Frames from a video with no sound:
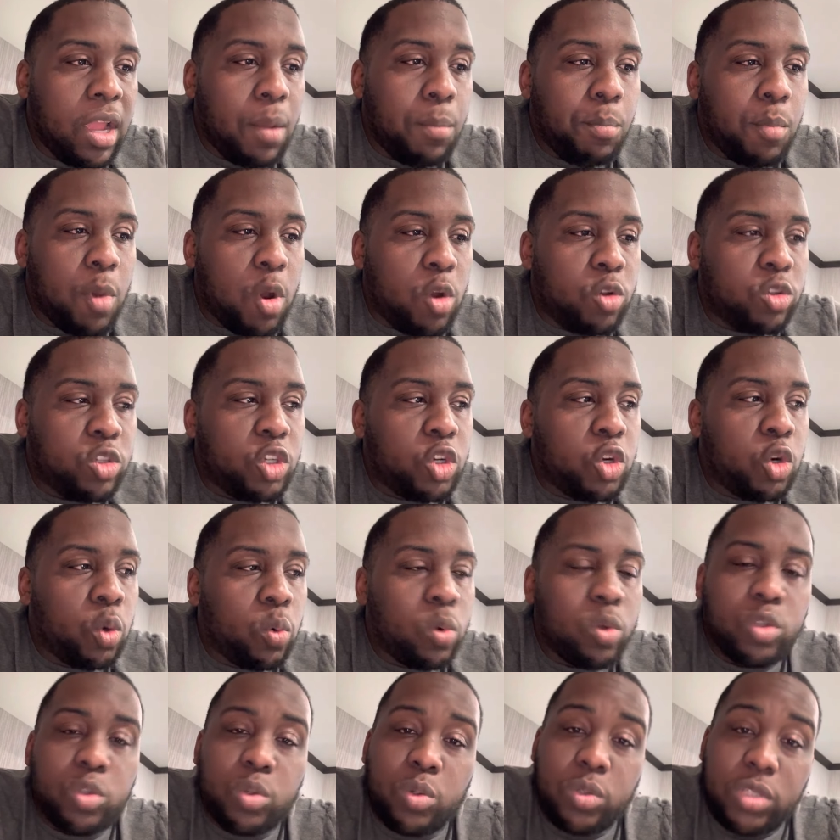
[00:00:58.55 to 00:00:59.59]
most
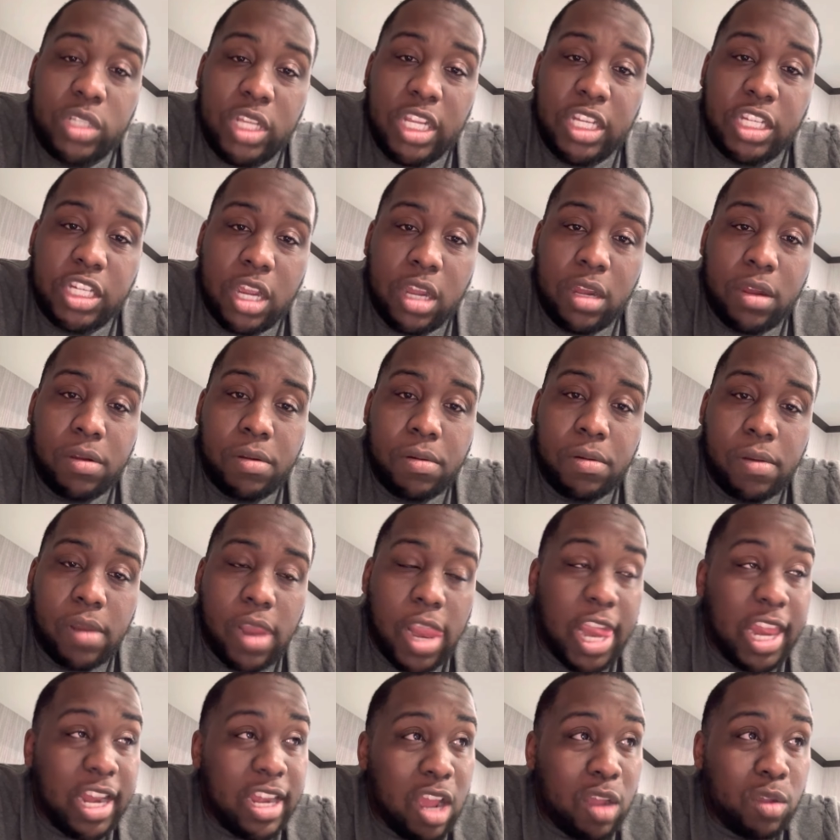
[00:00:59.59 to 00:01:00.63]
gurus who teach y'all,
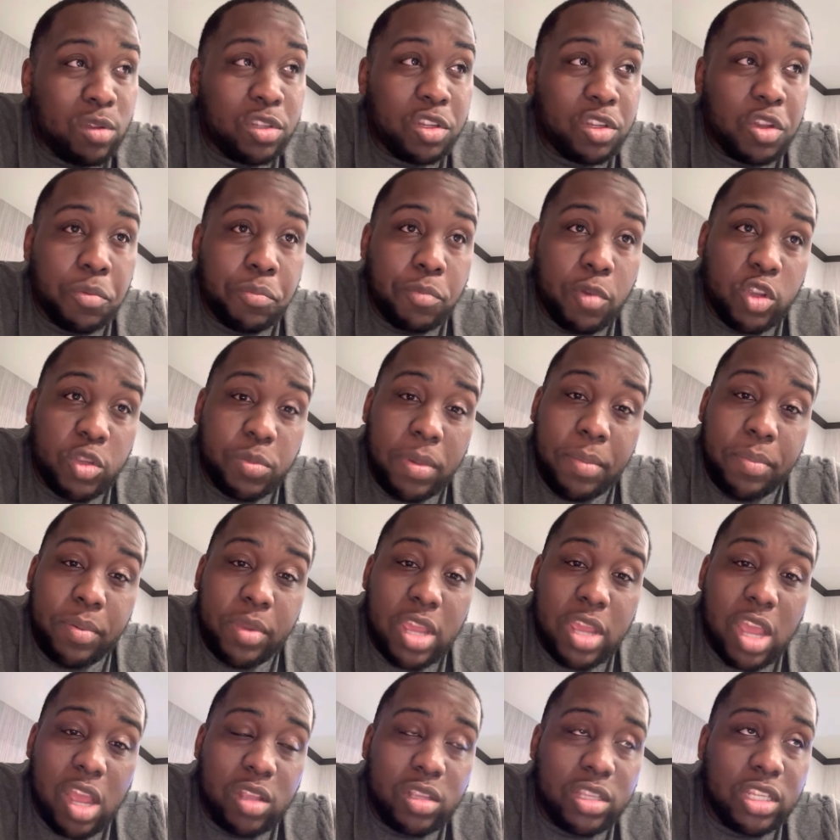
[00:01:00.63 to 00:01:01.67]
and also most people
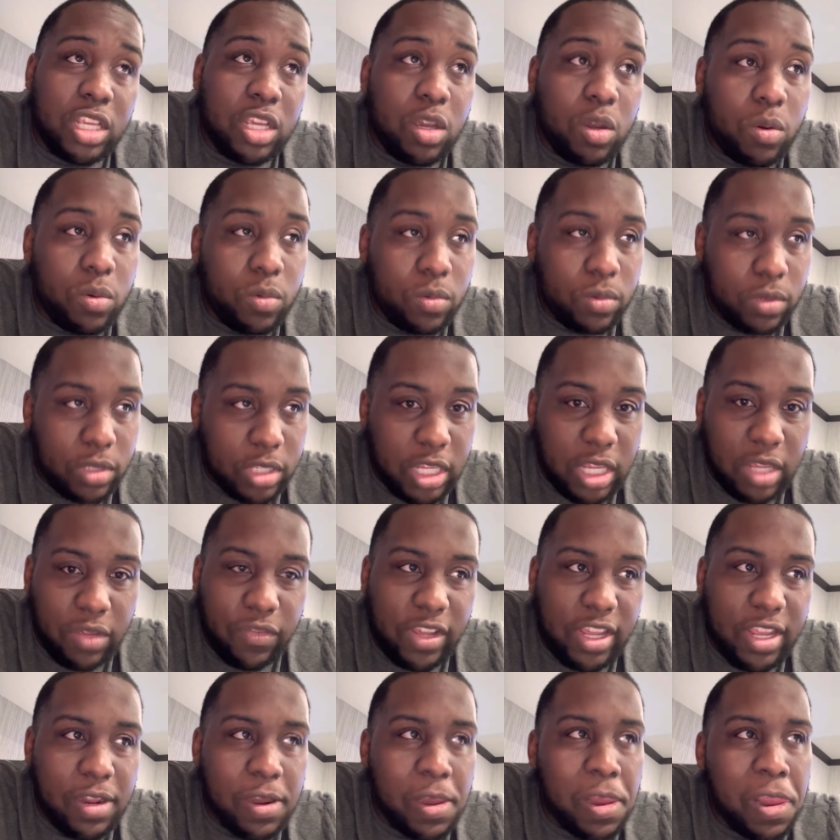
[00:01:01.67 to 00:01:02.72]
y'all see on
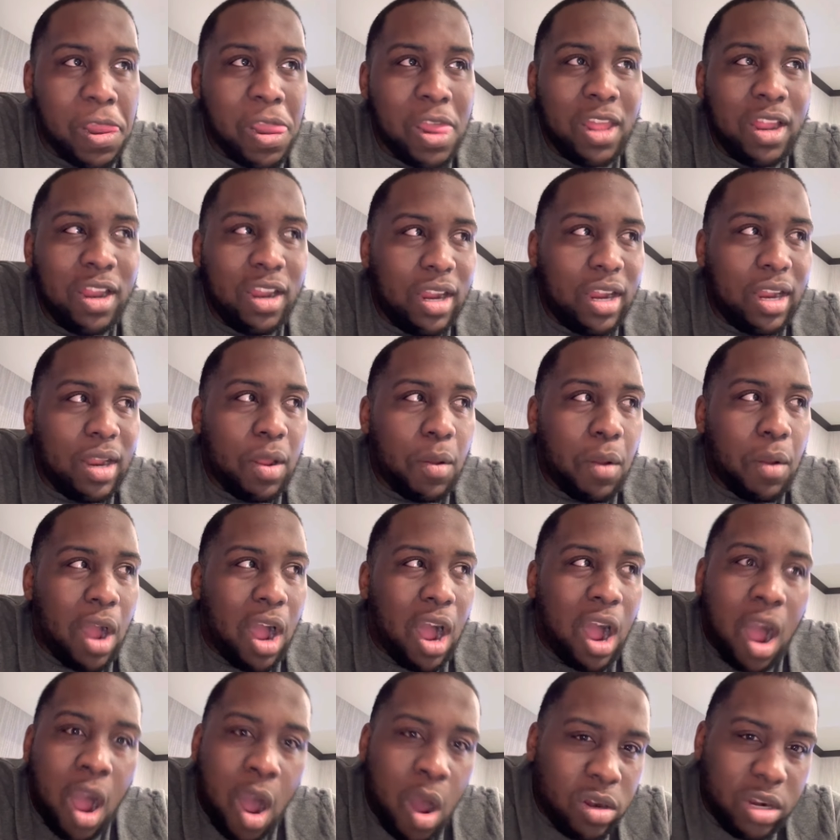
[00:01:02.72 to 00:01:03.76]
TV,
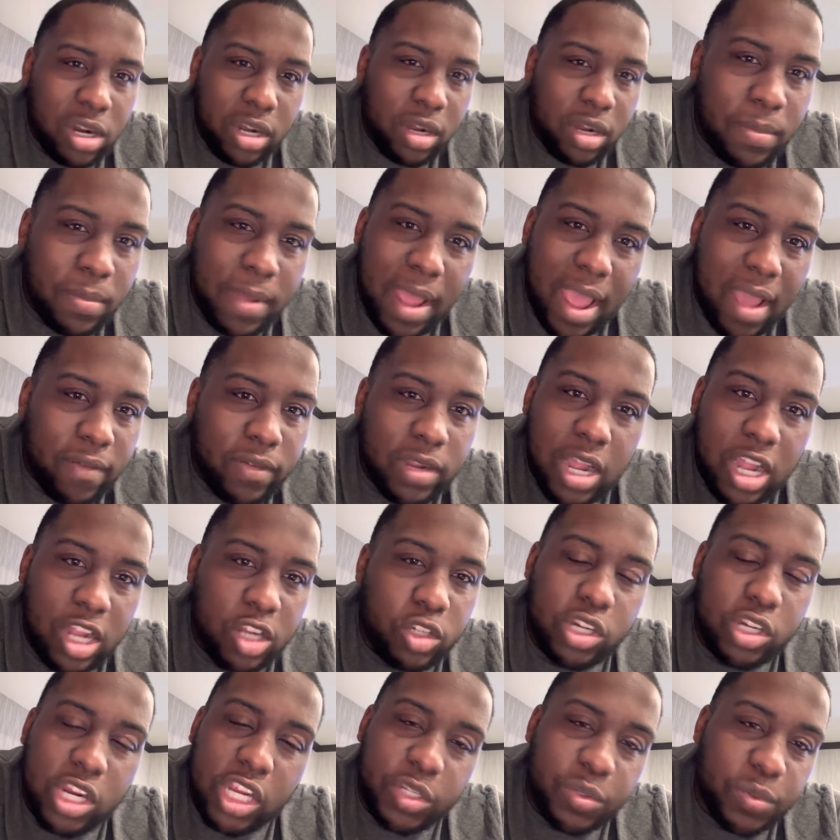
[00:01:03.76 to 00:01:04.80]
all of have
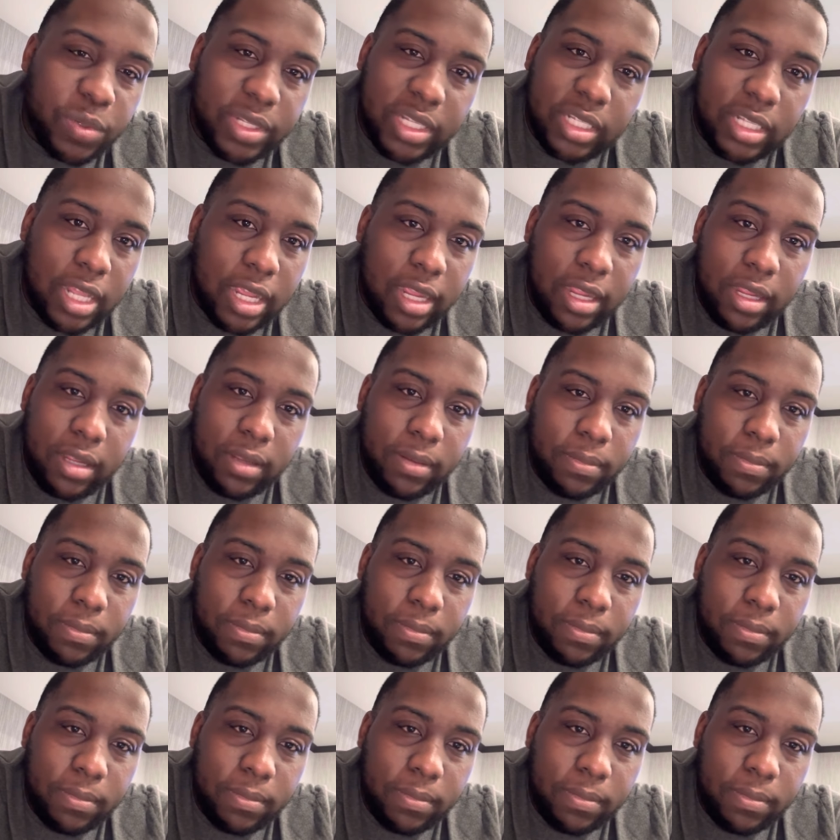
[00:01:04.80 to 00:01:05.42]
contracts with the state.